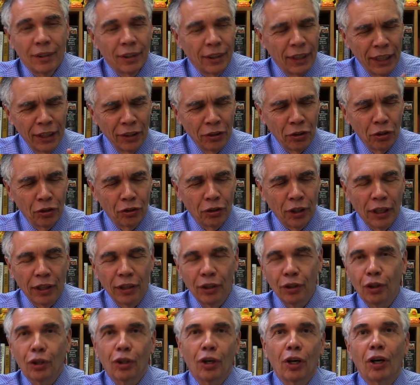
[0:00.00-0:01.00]
interesting
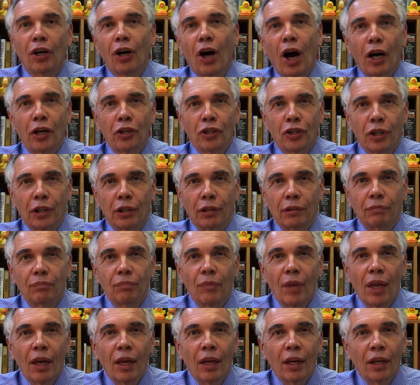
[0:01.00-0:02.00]
little concoction.
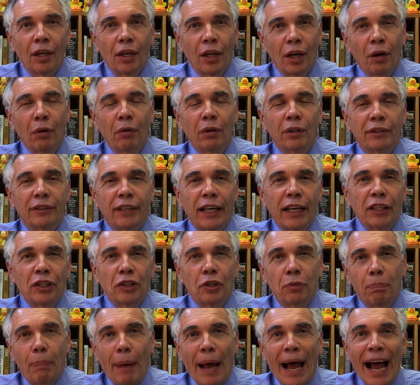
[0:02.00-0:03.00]
You know, it
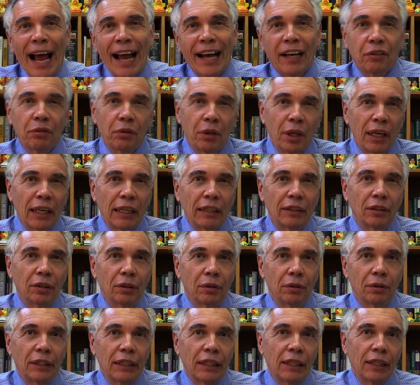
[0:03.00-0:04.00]
dates back really
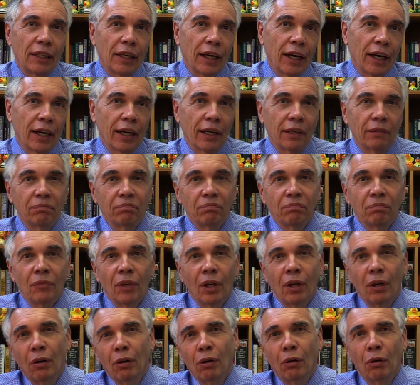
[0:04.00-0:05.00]
to the, uh,
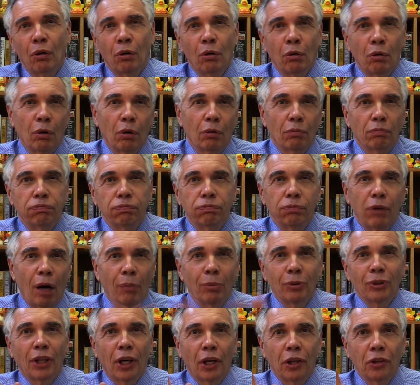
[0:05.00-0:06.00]
oh,
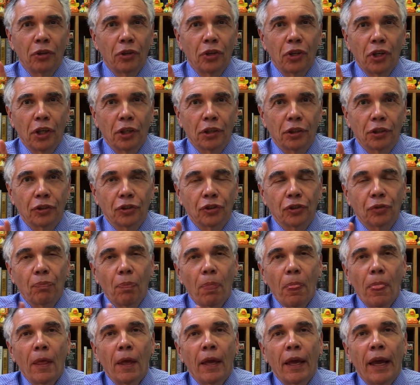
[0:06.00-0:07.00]
almost 100 years,
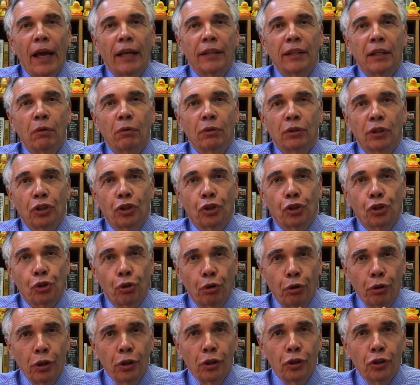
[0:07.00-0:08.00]
and there was a
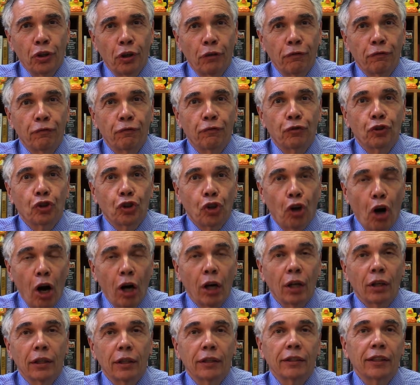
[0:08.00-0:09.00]
shortage of
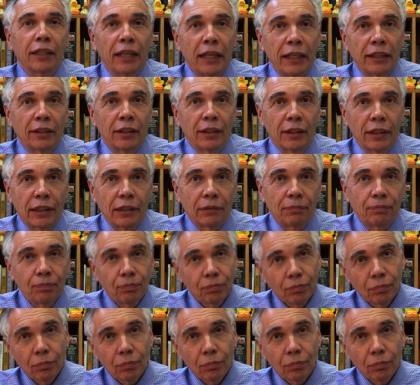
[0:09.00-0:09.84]
chocolate in Italy.